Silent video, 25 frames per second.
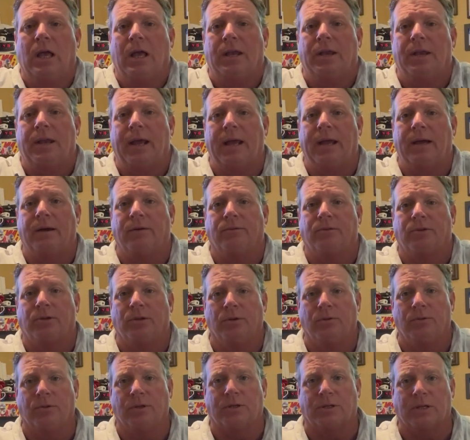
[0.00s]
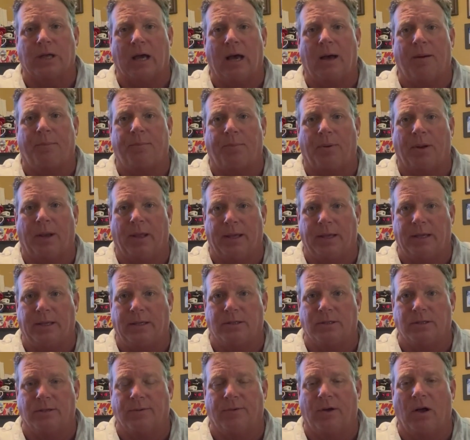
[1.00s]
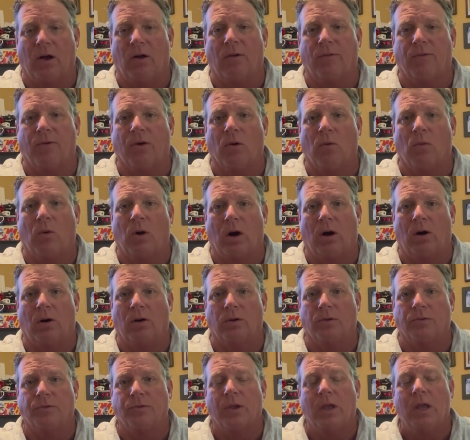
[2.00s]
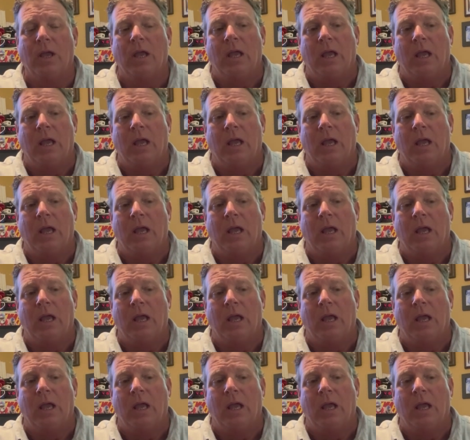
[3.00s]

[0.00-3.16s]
down to the top plates of all of our walls.